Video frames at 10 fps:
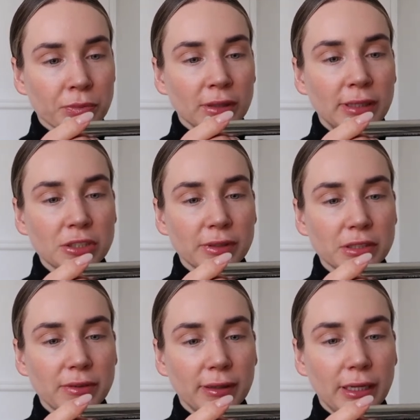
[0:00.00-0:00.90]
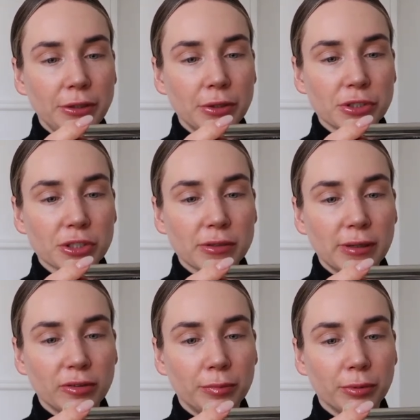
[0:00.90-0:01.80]
This risk regularly uses
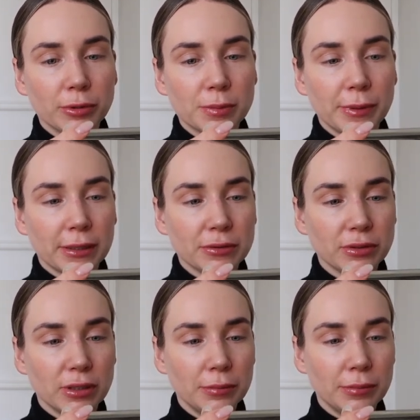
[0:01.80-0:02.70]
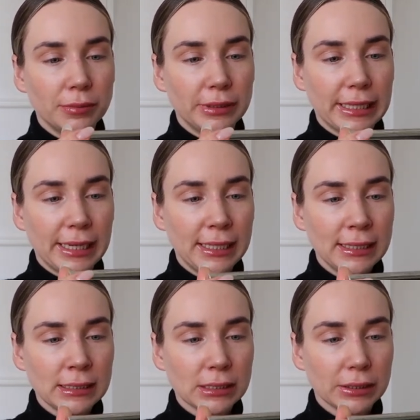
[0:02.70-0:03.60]
sunscreen from broad spectrum. Yes,